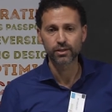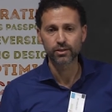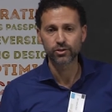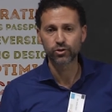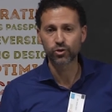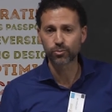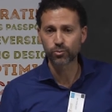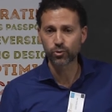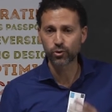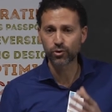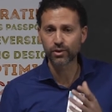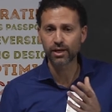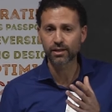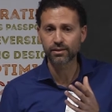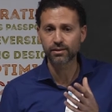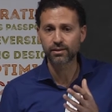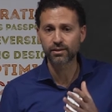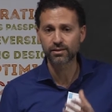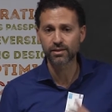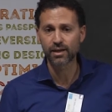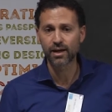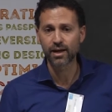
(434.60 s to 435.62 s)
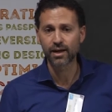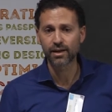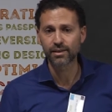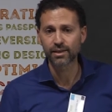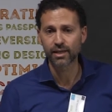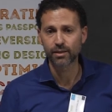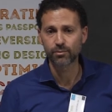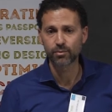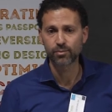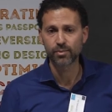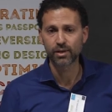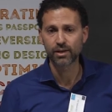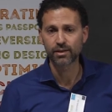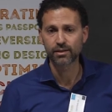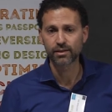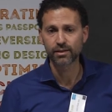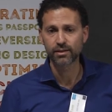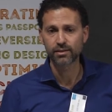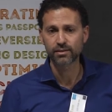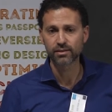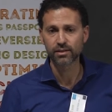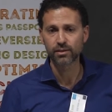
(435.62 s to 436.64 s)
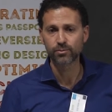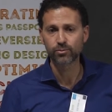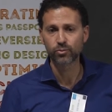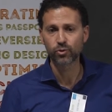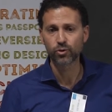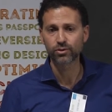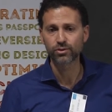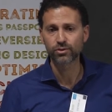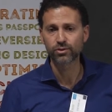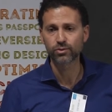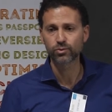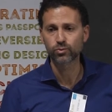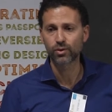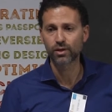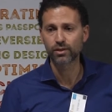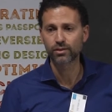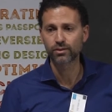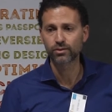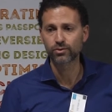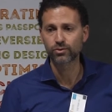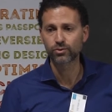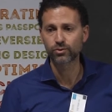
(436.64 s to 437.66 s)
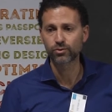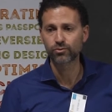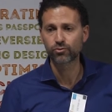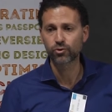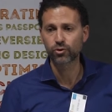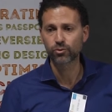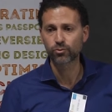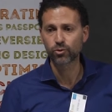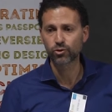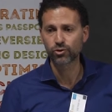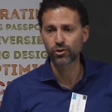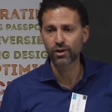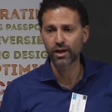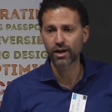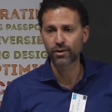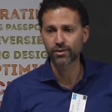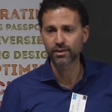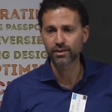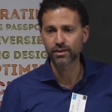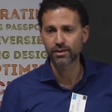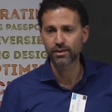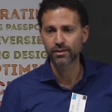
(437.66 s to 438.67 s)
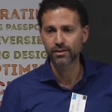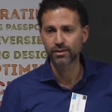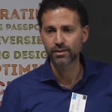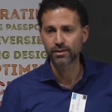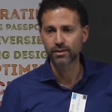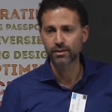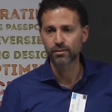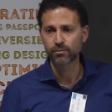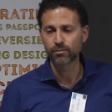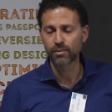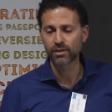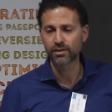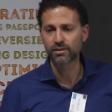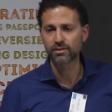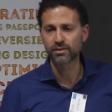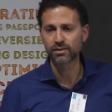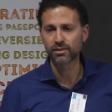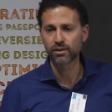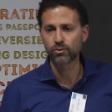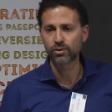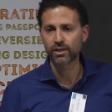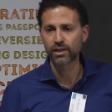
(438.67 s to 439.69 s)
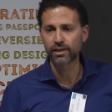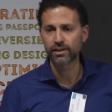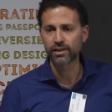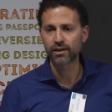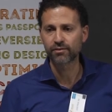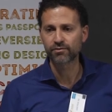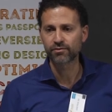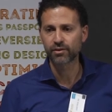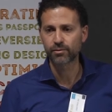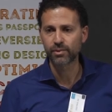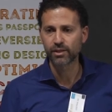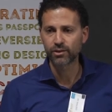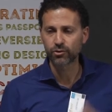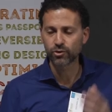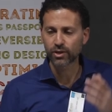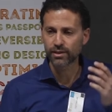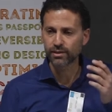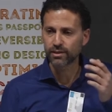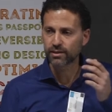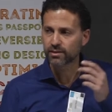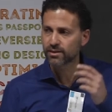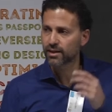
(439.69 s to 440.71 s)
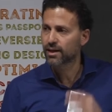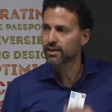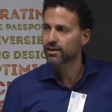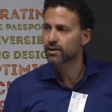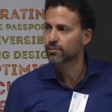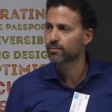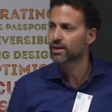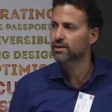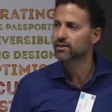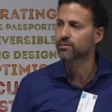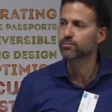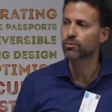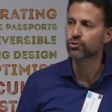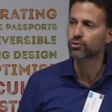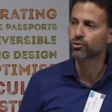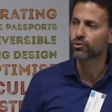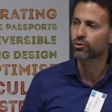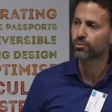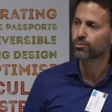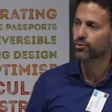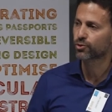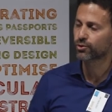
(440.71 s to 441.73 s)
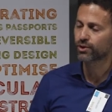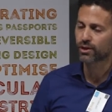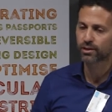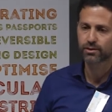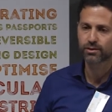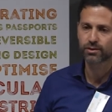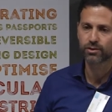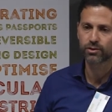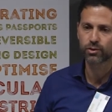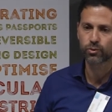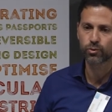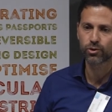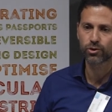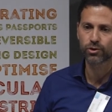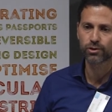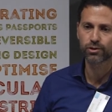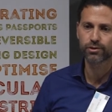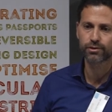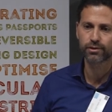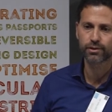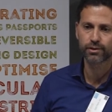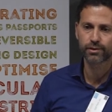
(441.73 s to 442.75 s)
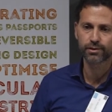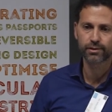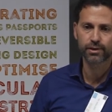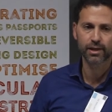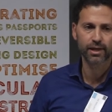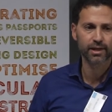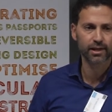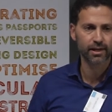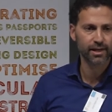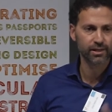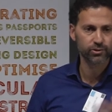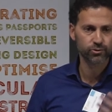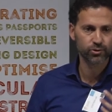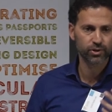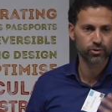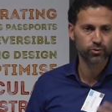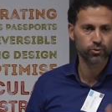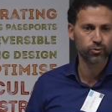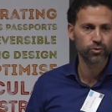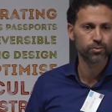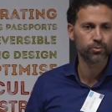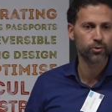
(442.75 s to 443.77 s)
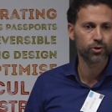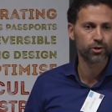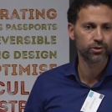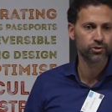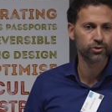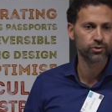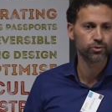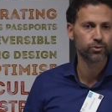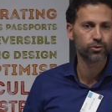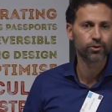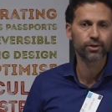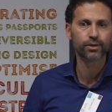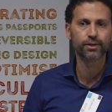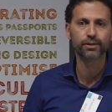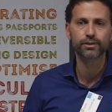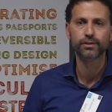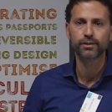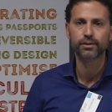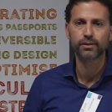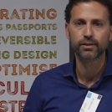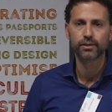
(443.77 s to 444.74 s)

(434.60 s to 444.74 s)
your product design capability is an important one to, for modularity. But is it only enough? I mean, you can design the best modular product in the world, uh, like electric toothbrush or